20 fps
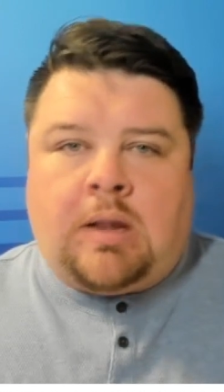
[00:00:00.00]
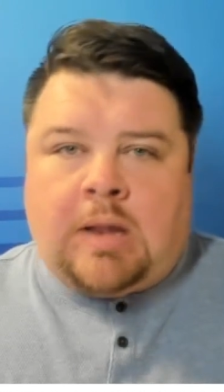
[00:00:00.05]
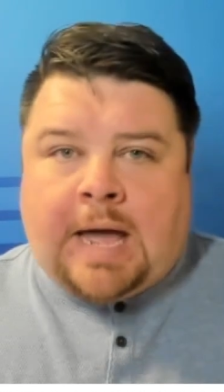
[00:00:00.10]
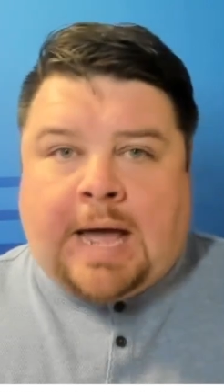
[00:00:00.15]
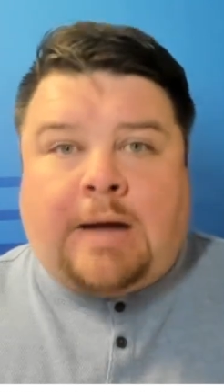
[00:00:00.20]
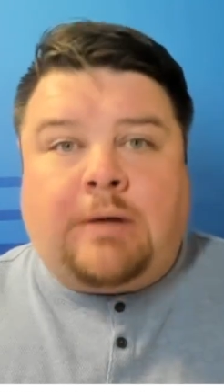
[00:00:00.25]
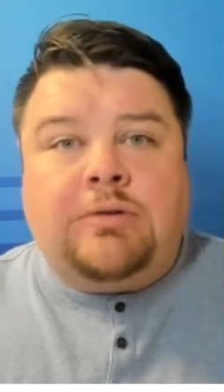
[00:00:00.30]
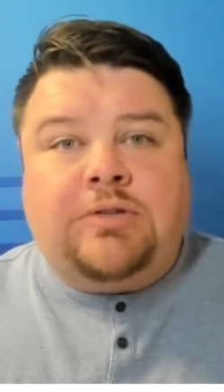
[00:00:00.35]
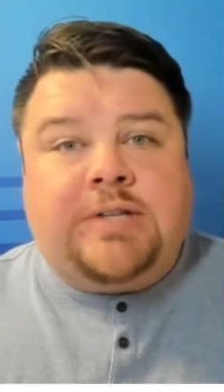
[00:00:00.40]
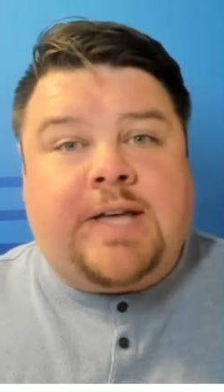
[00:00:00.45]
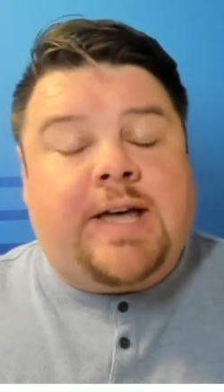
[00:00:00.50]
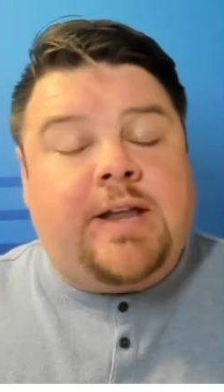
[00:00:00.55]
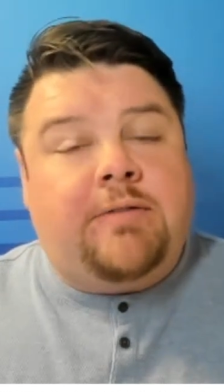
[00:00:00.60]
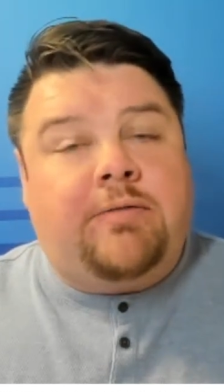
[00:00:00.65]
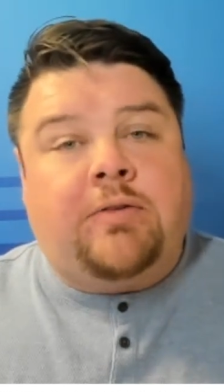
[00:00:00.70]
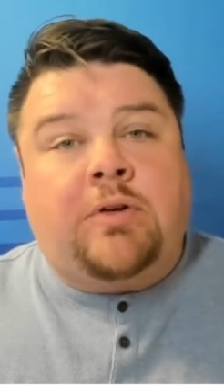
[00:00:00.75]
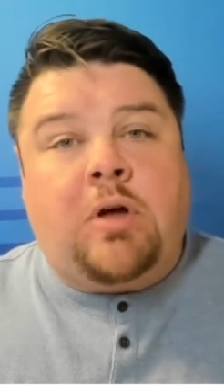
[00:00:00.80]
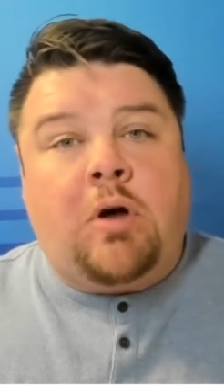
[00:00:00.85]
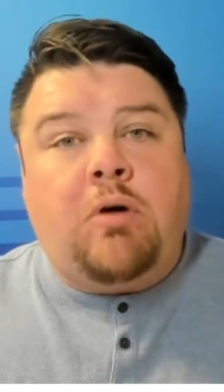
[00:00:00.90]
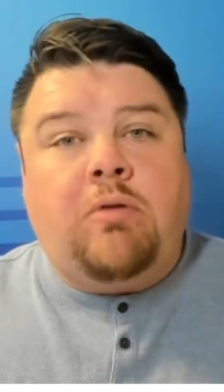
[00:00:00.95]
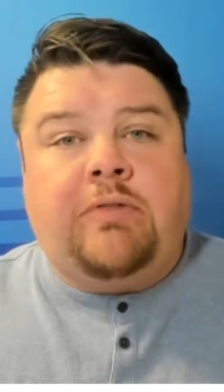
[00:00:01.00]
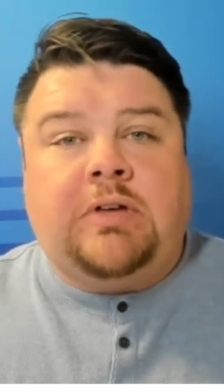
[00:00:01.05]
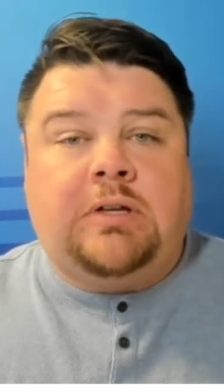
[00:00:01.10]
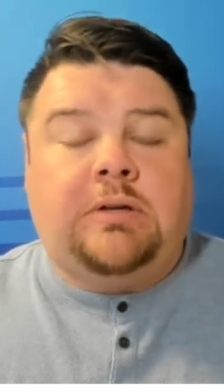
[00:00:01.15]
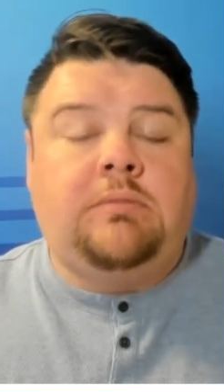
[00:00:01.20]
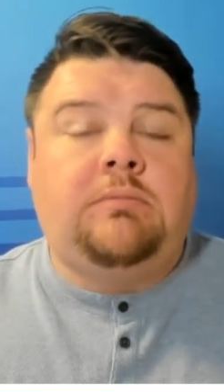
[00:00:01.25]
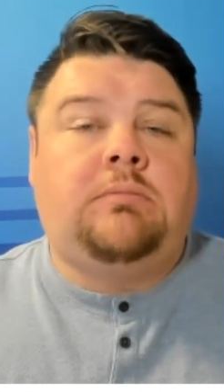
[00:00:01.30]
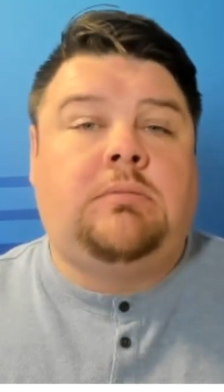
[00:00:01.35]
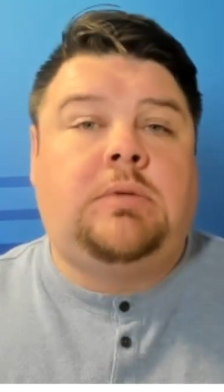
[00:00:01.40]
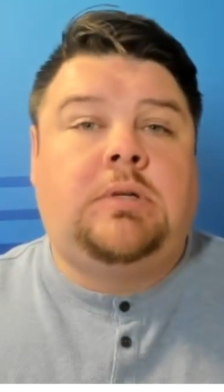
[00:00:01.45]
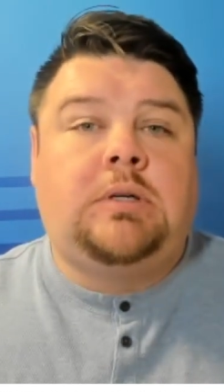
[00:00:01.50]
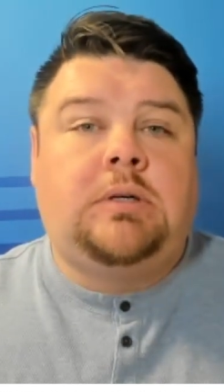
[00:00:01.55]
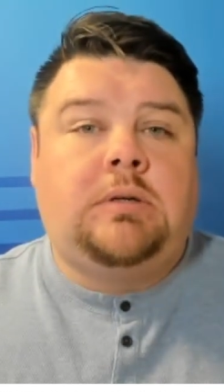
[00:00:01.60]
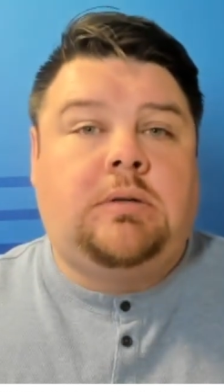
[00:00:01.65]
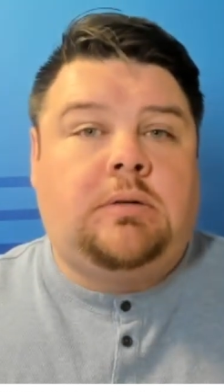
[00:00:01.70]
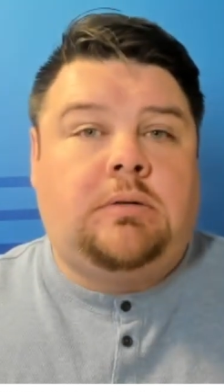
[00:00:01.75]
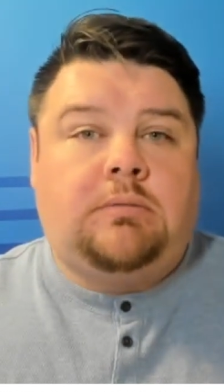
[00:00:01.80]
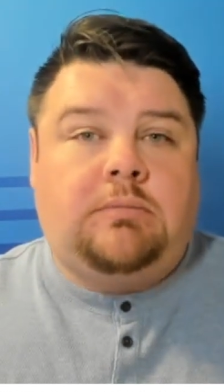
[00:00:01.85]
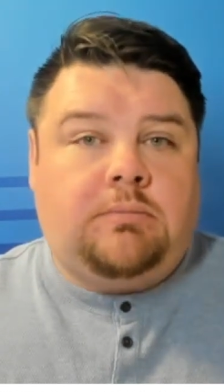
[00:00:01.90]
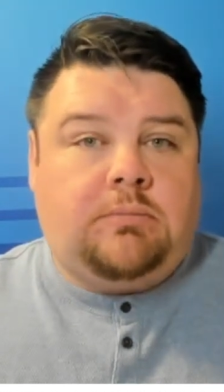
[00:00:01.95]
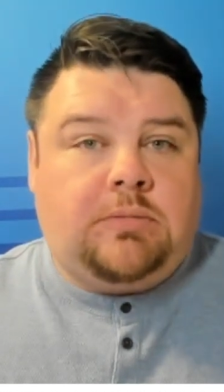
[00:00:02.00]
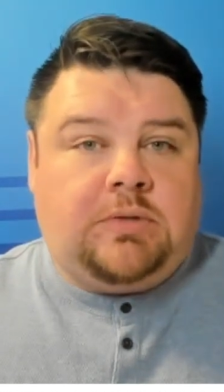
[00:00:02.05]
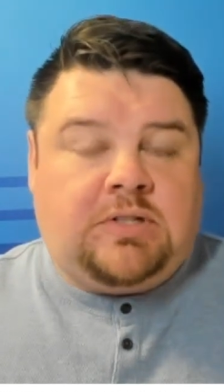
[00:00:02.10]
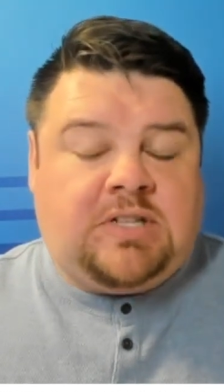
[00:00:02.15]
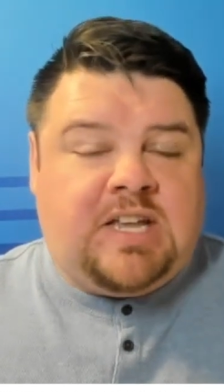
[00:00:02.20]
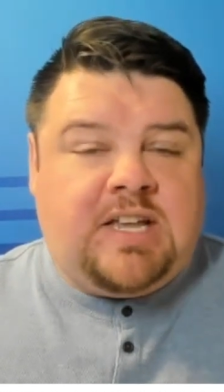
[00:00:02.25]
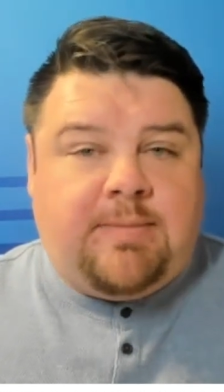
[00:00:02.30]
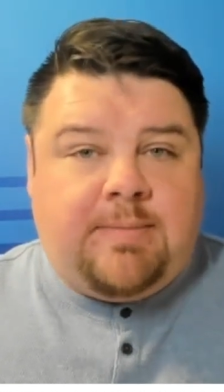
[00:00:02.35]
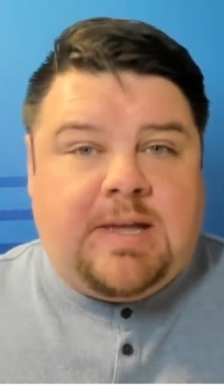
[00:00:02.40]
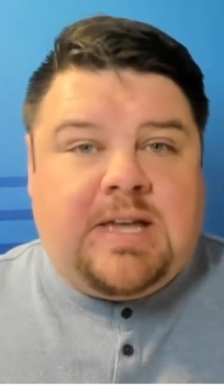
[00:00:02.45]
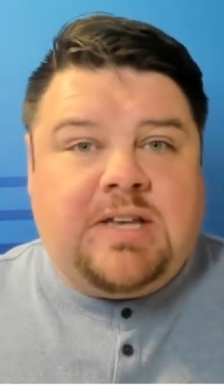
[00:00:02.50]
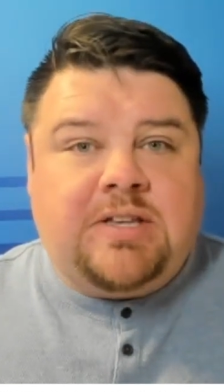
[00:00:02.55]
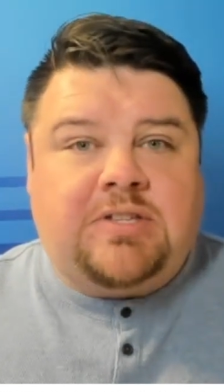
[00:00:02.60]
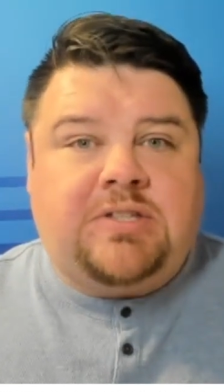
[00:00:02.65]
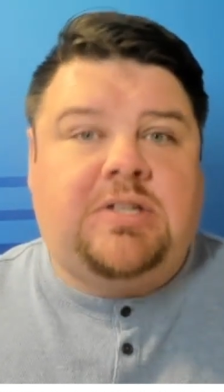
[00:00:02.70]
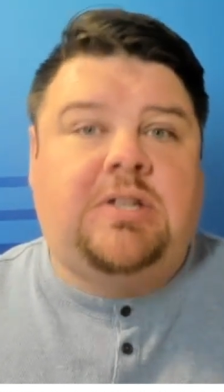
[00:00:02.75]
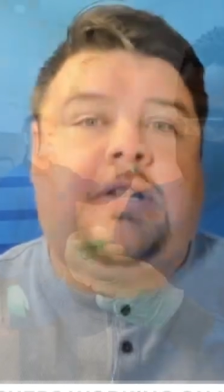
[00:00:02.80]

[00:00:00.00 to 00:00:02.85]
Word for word: outside of COVID, TB is still